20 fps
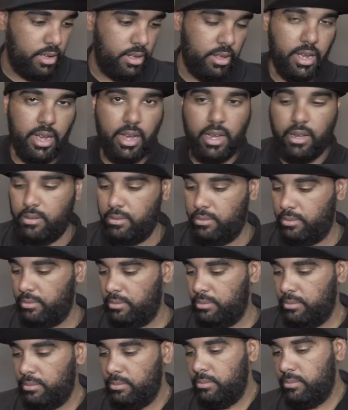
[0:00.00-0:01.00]
Now,
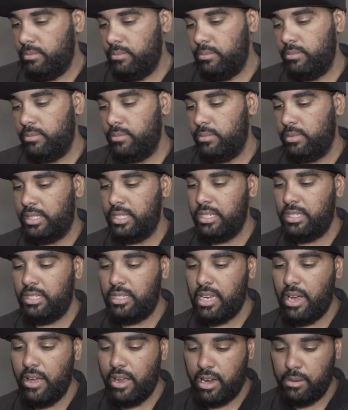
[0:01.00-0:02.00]
this
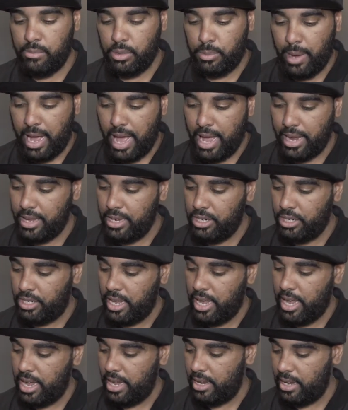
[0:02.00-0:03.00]
is how it comes packaged,
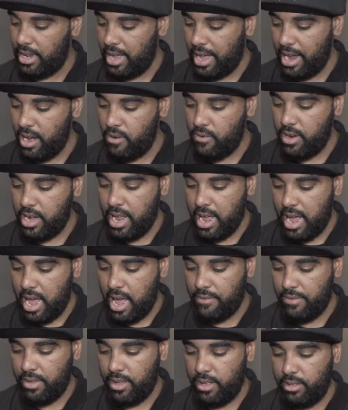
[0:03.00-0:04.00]
and I already
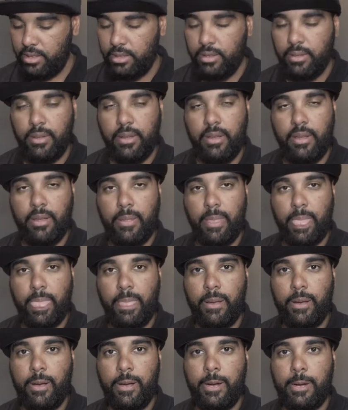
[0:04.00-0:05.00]
have it
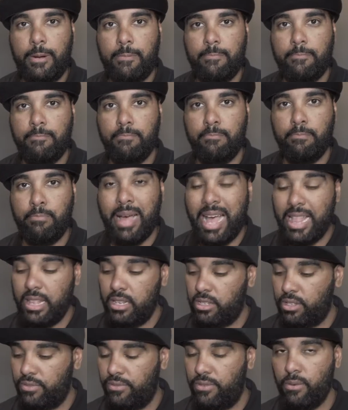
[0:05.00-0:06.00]

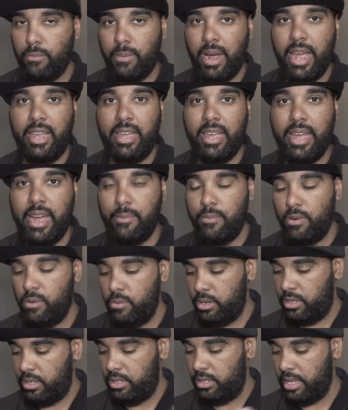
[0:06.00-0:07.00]
balanced for my camera,
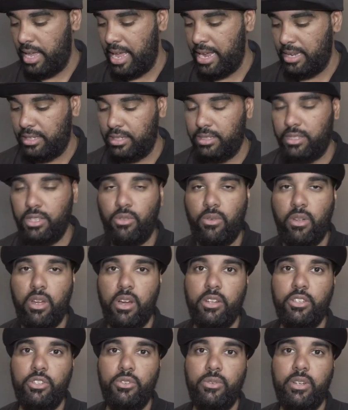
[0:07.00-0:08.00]
which is the
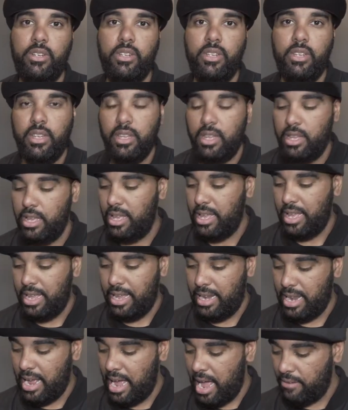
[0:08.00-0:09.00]
a6300.
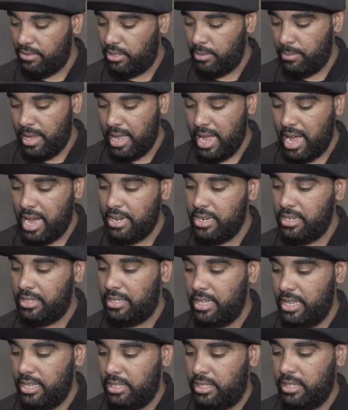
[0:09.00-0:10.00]
And I have to be
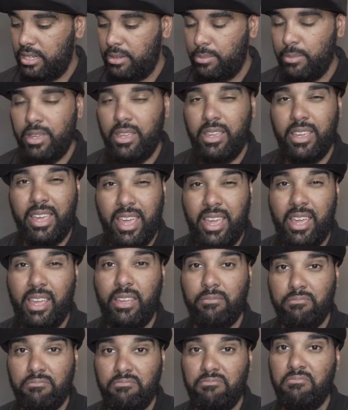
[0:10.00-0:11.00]
honest, it took
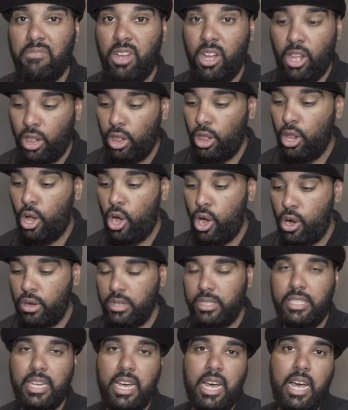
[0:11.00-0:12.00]
me a
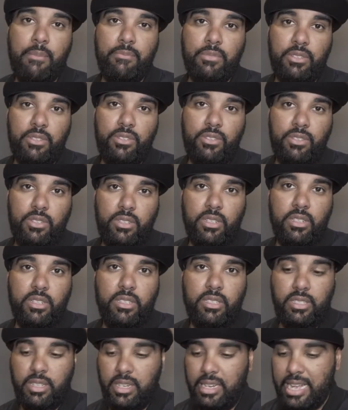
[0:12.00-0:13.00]
long time to
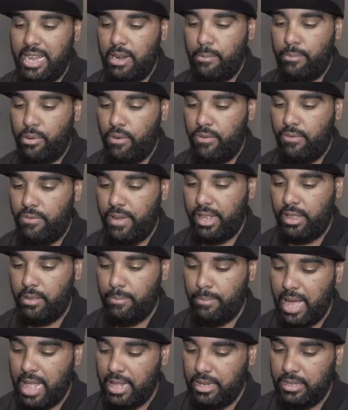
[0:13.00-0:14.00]
kind of perfect
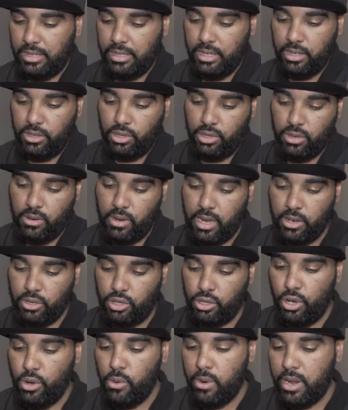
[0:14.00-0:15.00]
the balancing. So I'll
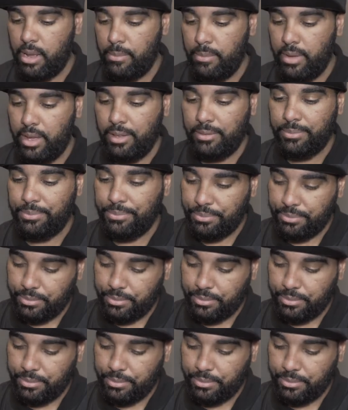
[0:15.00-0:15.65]
show you what I mean.